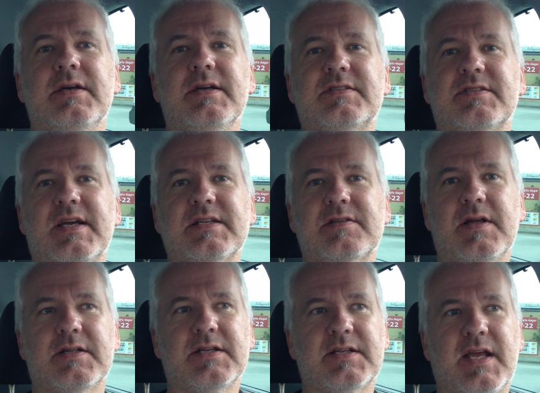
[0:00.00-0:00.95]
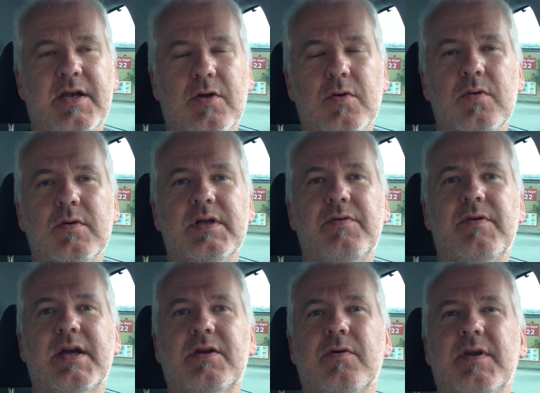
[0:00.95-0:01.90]
it says that it can only
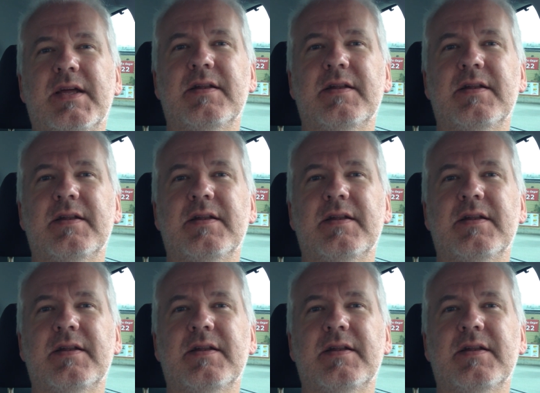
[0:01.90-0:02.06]
record